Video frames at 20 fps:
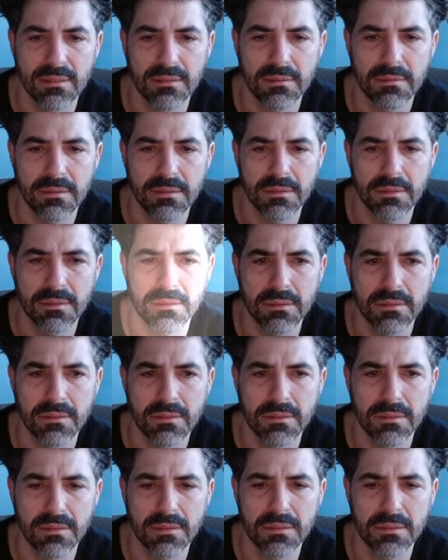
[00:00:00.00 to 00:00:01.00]
Oh,
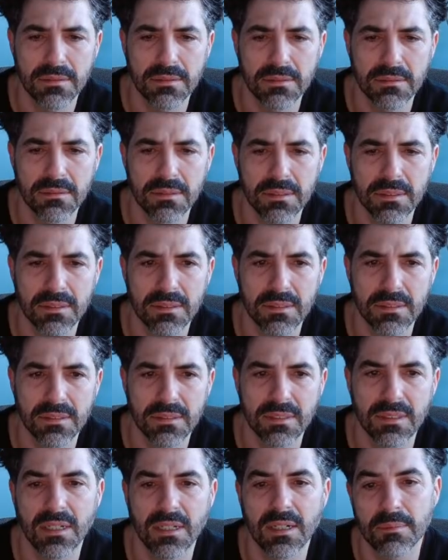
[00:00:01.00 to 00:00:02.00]

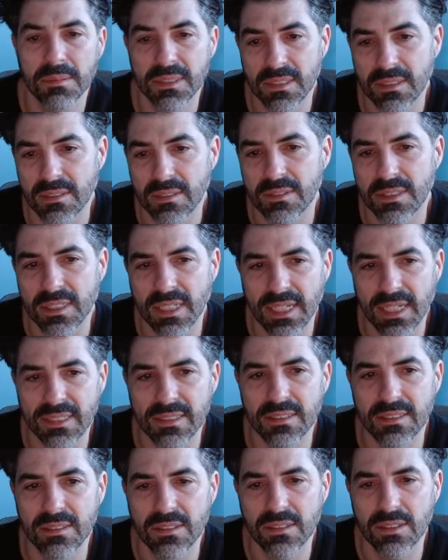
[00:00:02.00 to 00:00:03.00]
the opposite of sass
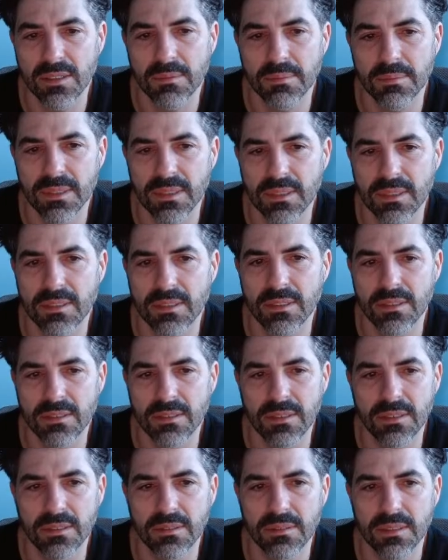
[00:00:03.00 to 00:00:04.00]
is derp? No, no,
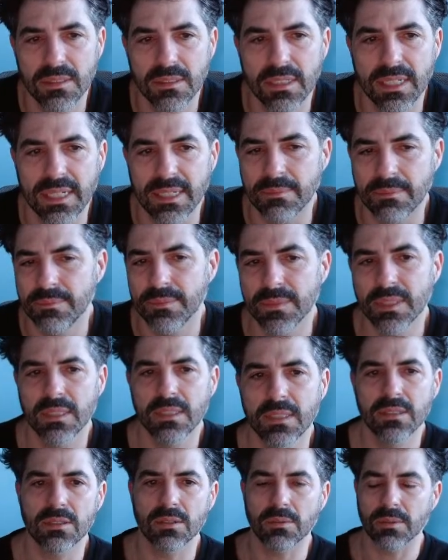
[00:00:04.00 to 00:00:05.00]
no. Okay.
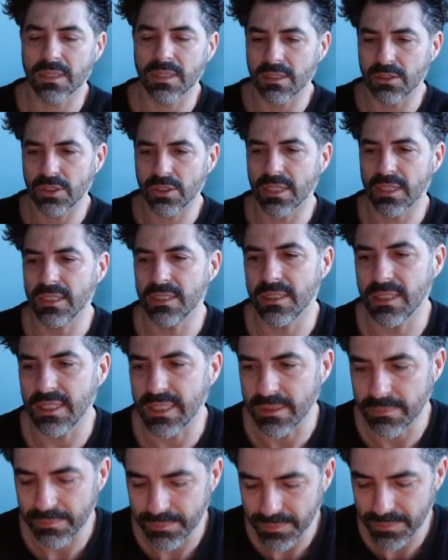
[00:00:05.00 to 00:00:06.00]
So we're gonna try this
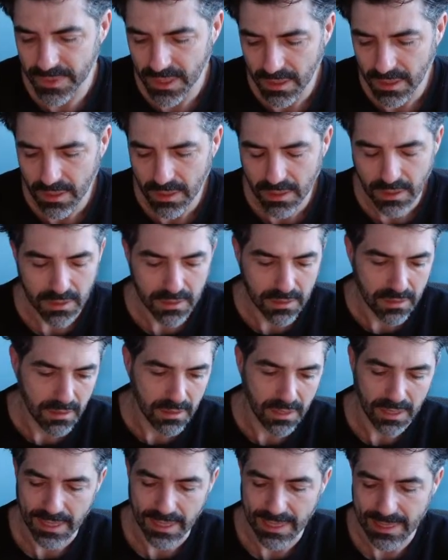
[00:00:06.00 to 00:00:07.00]
again.
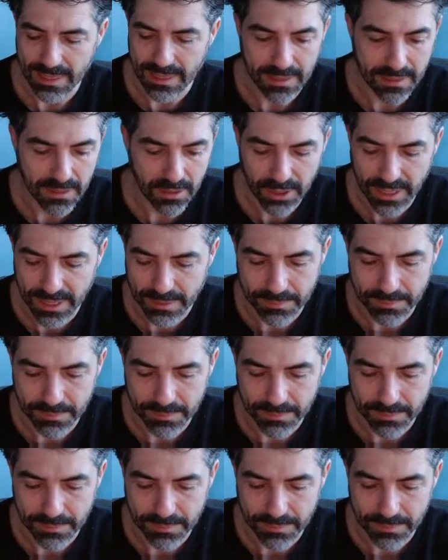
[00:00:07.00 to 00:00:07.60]
Okay.